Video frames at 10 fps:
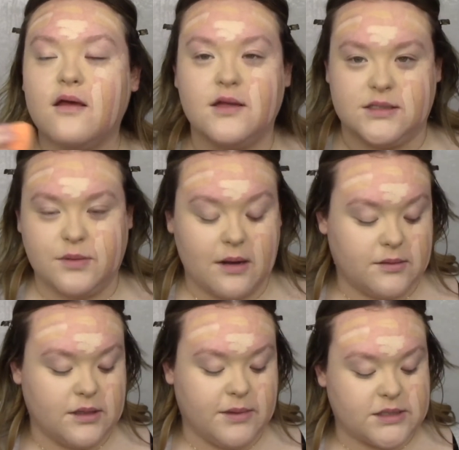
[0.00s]
is
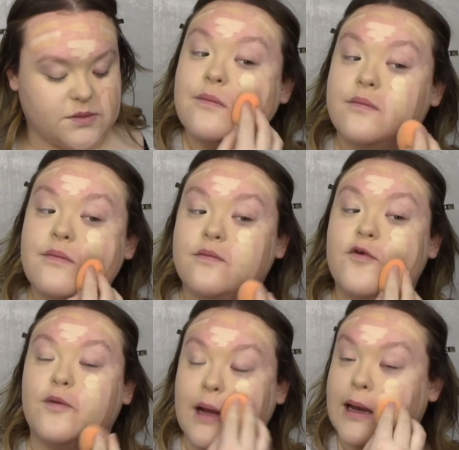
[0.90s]
probably the best one
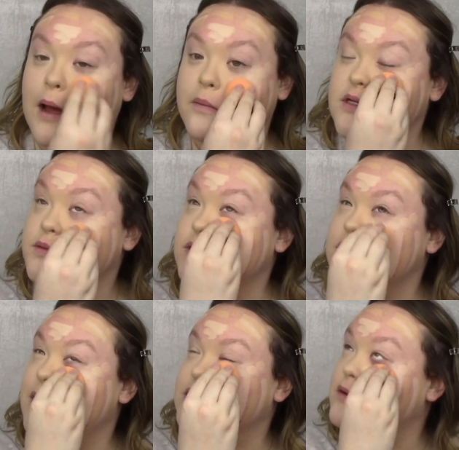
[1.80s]
for right now. This one's
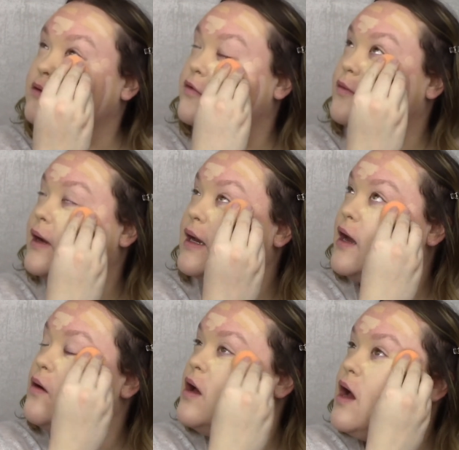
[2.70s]
the best one for right
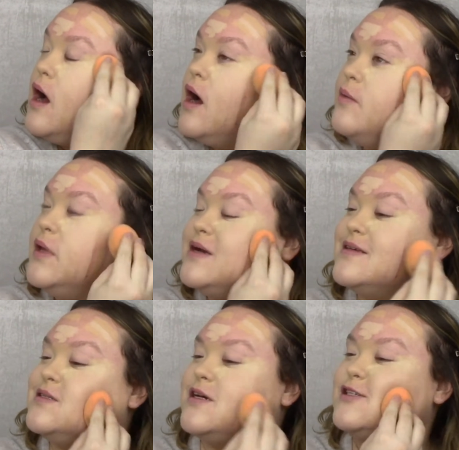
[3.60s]
now because
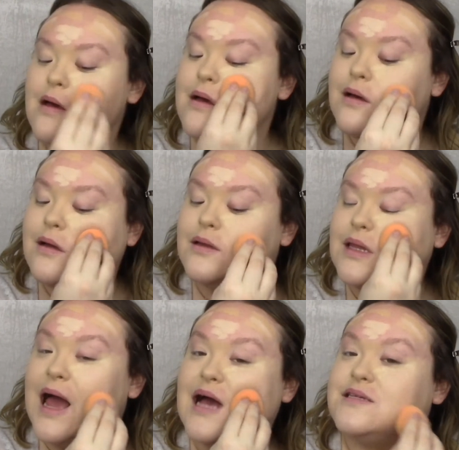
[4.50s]
it doesn't
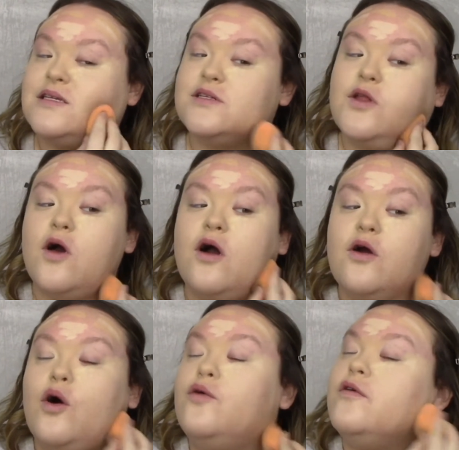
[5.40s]
last as long
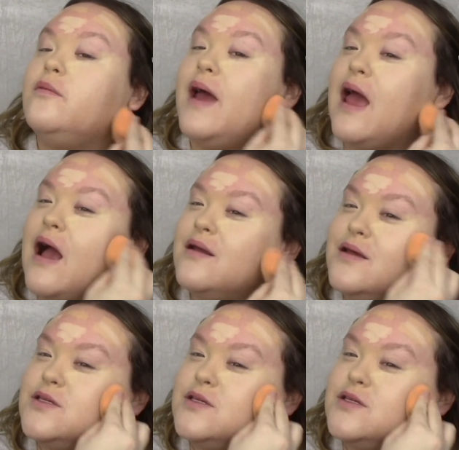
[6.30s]
over my acne